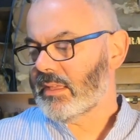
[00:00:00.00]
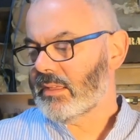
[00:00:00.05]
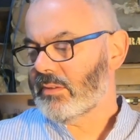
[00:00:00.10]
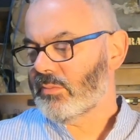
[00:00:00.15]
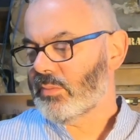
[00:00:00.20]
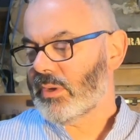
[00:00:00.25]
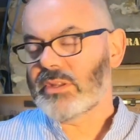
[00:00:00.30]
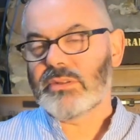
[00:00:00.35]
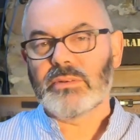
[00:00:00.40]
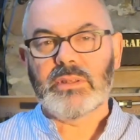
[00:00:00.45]

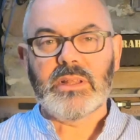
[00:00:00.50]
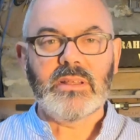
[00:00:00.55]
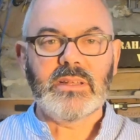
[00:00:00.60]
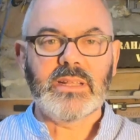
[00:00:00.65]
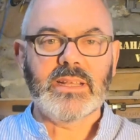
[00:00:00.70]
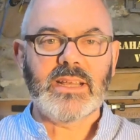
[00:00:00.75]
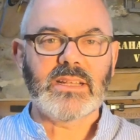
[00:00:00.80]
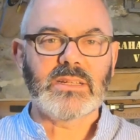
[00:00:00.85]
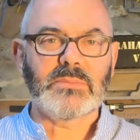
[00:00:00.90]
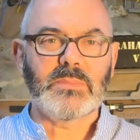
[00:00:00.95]
When you're
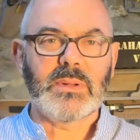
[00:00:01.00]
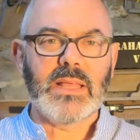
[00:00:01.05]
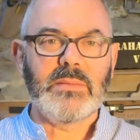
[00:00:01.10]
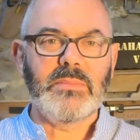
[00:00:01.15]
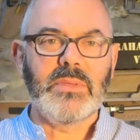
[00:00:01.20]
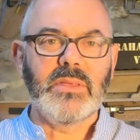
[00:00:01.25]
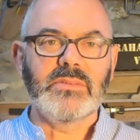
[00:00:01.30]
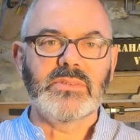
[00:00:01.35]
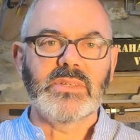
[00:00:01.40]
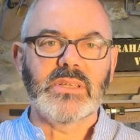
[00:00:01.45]
learning how to play
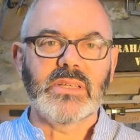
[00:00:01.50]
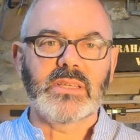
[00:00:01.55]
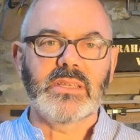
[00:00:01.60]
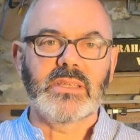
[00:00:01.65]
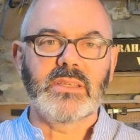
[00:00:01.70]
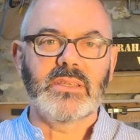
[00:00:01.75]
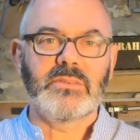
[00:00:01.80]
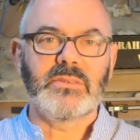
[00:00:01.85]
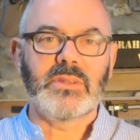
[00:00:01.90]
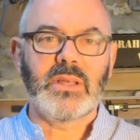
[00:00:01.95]
music,
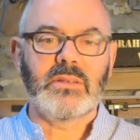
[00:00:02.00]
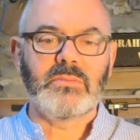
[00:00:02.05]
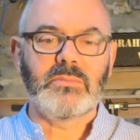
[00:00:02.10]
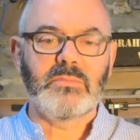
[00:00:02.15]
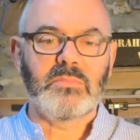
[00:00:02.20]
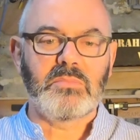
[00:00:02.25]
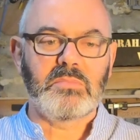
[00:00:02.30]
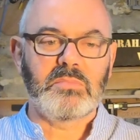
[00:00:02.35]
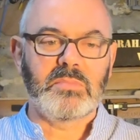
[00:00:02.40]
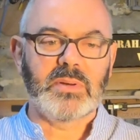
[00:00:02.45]
you don't
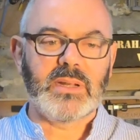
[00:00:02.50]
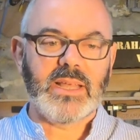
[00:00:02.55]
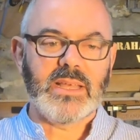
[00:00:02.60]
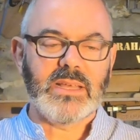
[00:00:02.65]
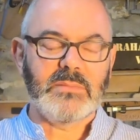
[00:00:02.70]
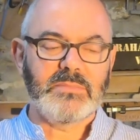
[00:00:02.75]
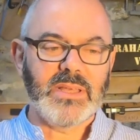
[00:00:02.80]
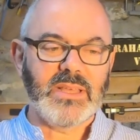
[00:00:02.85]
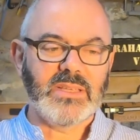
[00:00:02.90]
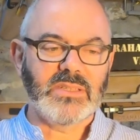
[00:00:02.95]
play
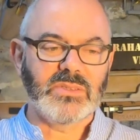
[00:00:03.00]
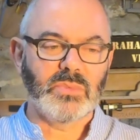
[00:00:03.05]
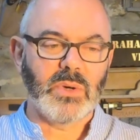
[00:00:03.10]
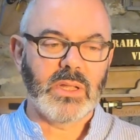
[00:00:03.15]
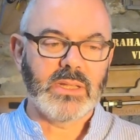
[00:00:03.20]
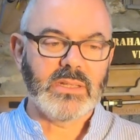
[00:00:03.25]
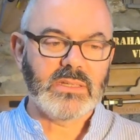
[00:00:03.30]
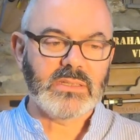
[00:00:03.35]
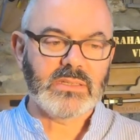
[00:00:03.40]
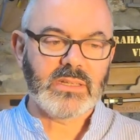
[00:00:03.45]
a piece
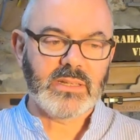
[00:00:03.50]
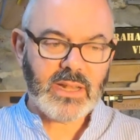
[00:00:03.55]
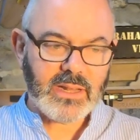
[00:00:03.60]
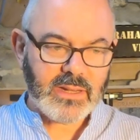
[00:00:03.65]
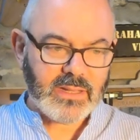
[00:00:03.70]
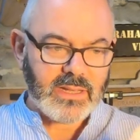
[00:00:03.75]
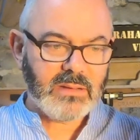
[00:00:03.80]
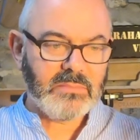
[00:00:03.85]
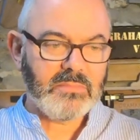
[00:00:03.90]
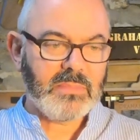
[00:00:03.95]
once and then
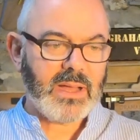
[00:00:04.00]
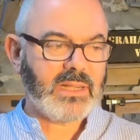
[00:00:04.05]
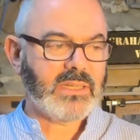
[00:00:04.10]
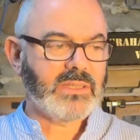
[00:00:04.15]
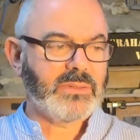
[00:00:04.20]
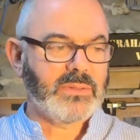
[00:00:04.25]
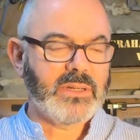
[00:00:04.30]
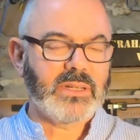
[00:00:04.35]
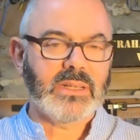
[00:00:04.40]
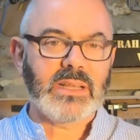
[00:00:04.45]
come back
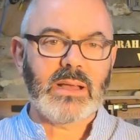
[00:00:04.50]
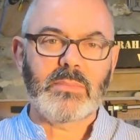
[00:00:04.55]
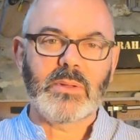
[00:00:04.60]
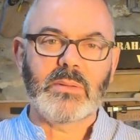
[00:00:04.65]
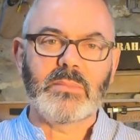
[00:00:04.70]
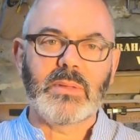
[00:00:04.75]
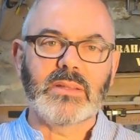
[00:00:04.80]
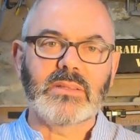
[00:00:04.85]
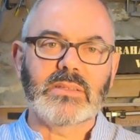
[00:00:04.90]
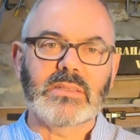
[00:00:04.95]
to it a couple
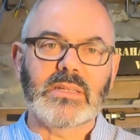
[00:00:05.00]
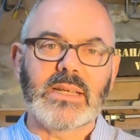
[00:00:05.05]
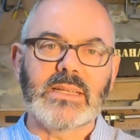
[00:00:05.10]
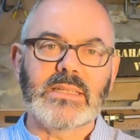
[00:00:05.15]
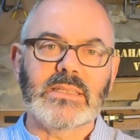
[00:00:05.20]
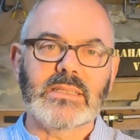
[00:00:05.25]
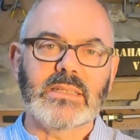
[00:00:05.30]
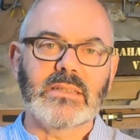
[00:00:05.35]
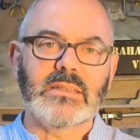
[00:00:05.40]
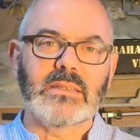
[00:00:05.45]
of months
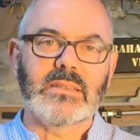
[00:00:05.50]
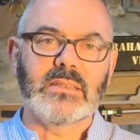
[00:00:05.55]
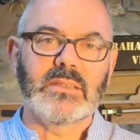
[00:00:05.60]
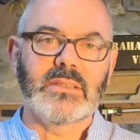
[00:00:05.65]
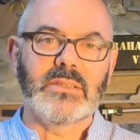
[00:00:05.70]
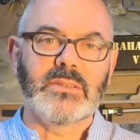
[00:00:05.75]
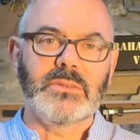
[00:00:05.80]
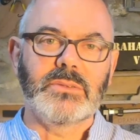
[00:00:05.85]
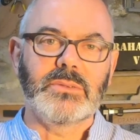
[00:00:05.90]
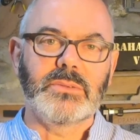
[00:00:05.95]
later.
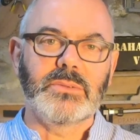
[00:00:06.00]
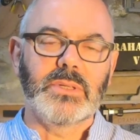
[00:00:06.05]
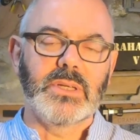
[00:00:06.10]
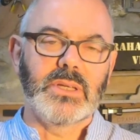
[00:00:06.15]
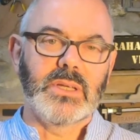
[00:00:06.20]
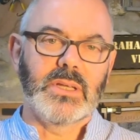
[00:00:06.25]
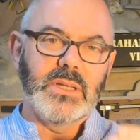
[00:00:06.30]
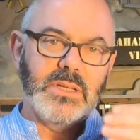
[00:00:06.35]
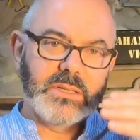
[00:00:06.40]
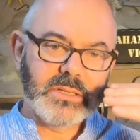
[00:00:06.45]
You
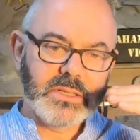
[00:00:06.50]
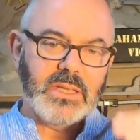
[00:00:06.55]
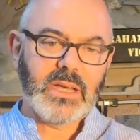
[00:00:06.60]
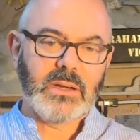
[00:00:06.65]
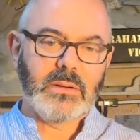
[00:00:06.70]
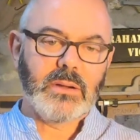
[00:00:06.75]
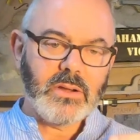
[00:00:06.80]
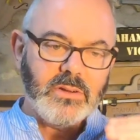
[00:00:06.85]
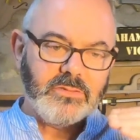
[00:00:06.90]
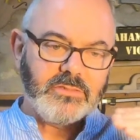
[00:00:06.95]

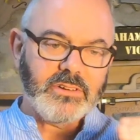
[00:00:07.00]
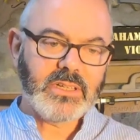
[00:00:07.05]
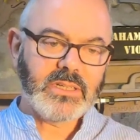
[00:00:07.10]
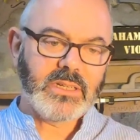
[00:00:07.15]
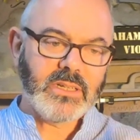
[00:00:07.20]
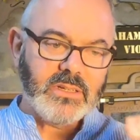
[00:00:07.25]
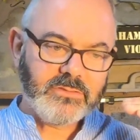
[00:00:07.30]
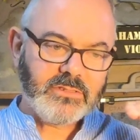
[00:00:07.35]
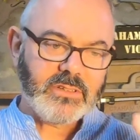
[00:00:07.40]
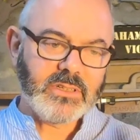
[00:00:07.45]
go over it and
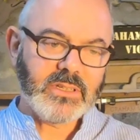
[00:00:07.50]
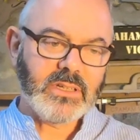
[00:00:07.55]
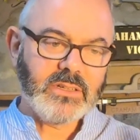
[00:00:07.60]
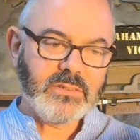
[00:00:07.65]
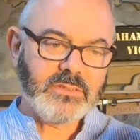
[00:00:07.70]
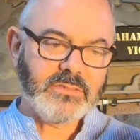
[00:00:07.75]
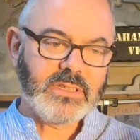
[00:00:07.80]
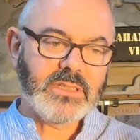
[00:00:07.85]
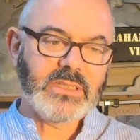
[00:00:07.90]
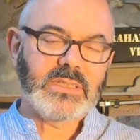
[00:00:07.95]
over it and
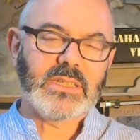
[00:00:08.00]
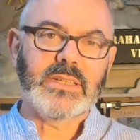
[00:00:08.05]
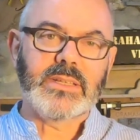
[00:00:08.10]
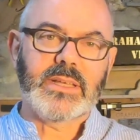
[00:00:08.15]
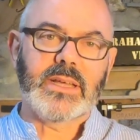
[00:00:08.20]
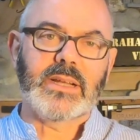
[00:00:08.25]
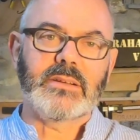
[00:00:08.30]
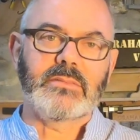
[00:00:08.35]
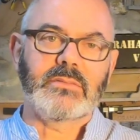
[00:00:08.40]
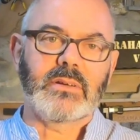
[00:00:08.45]
over it until you
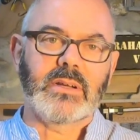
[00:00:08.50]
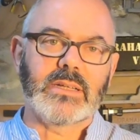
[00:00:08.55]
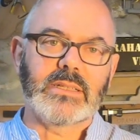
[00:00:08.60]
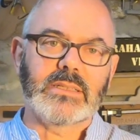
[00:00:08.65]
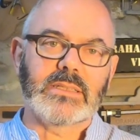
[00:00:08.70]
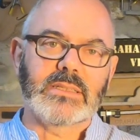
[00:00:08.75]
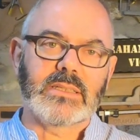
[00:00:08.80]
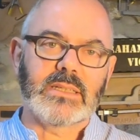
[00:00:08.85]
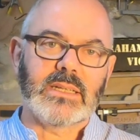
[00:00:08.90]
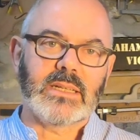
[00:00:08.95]
get it
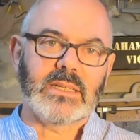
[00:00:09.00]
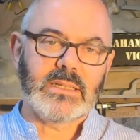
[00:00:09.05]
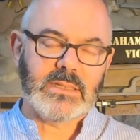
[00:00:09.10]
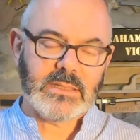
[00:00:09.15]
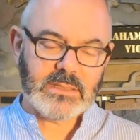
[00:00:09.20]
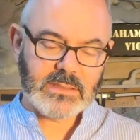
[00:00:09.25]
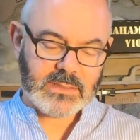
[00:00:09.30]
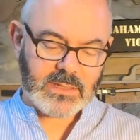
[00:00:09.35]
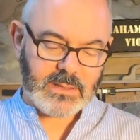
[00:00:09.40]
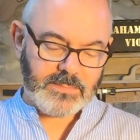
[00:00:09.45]
right.
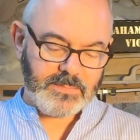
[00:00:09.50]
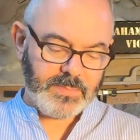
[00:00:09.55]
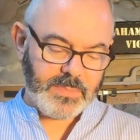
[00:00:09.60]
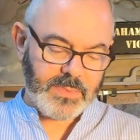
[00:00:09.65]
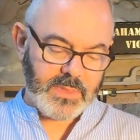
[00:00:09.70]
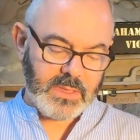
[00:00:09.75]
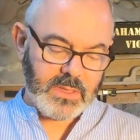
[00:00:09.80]
And